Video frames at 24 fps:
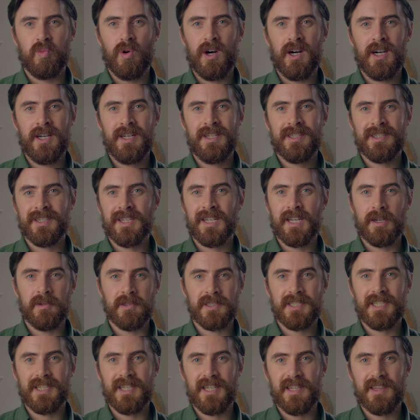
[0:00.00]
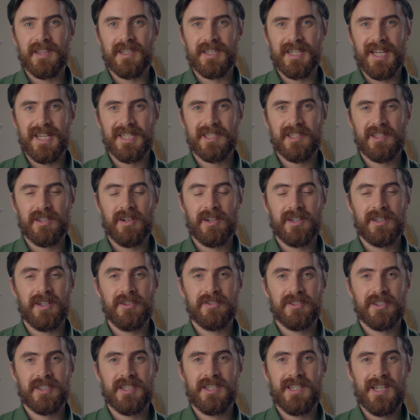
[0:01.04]
wires and go underneath the desk
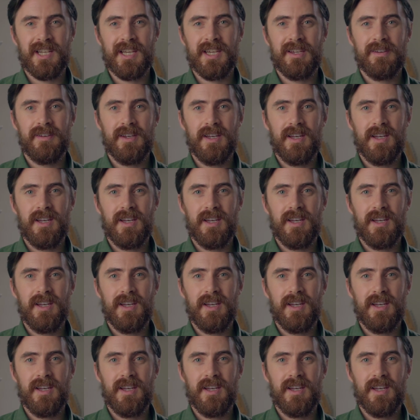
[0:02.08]
constantly,